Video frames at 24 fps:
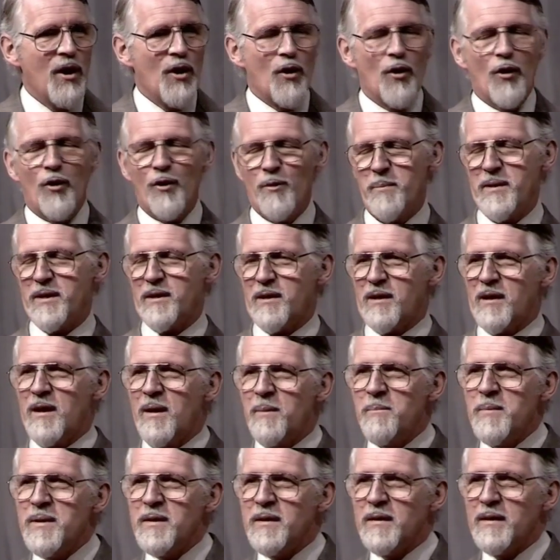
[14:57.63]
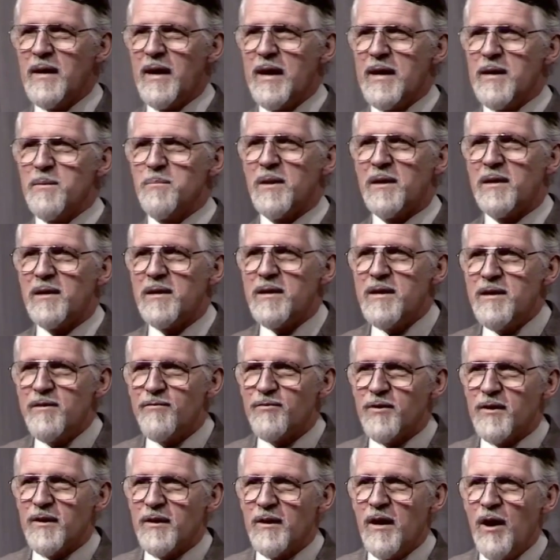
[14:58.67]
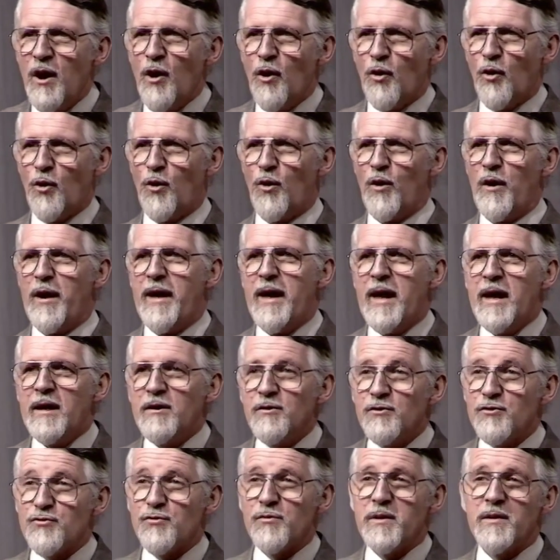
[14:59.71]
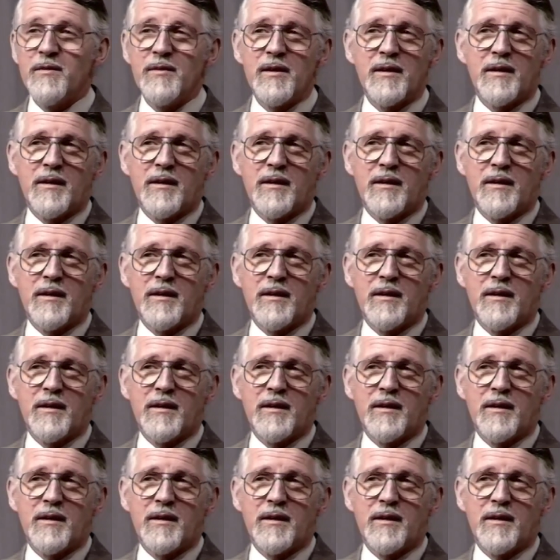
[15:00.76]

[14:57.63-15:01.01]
or becoming a believer, or entering the